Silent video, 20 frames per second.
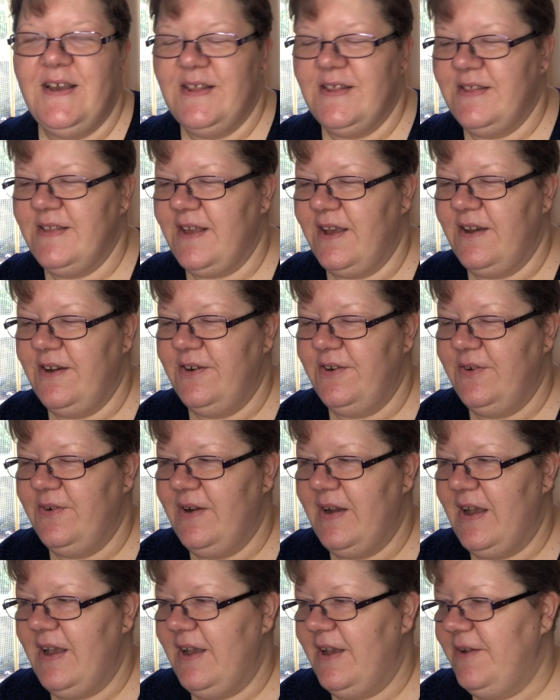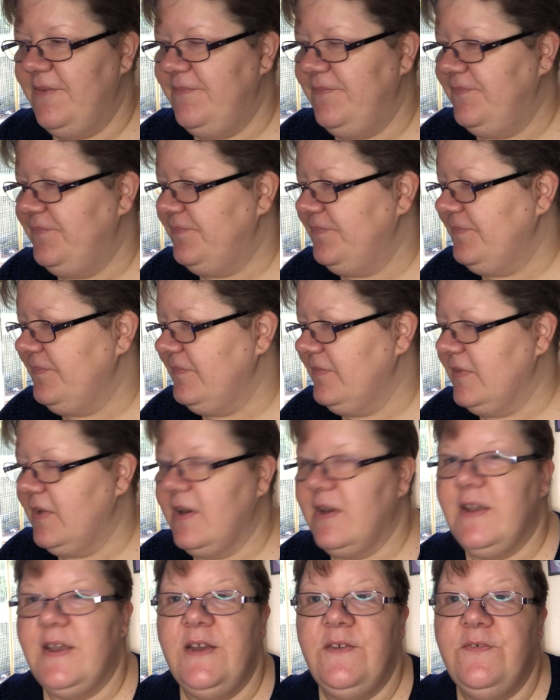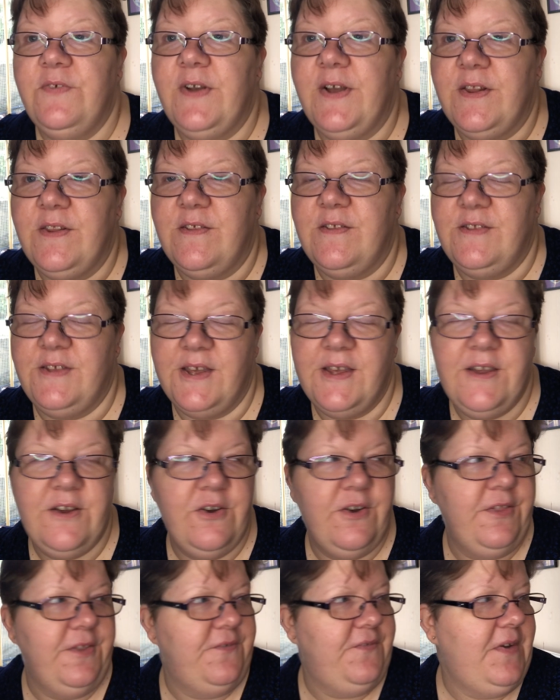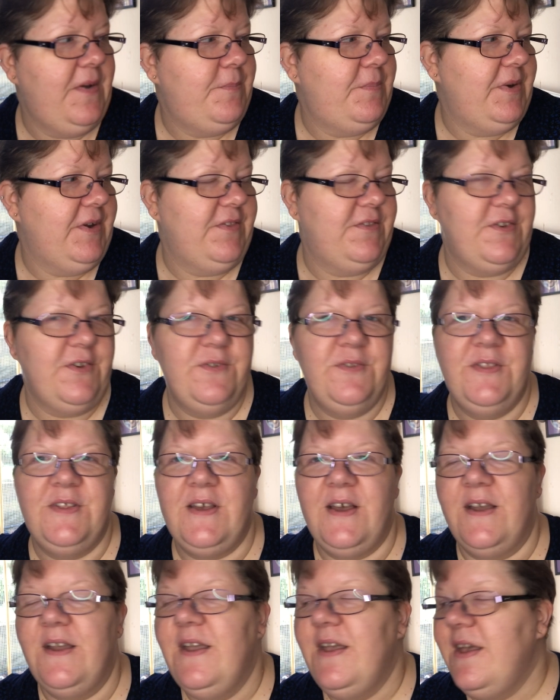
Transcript: So I keep forgetting to tell you all the fabrics, don't I?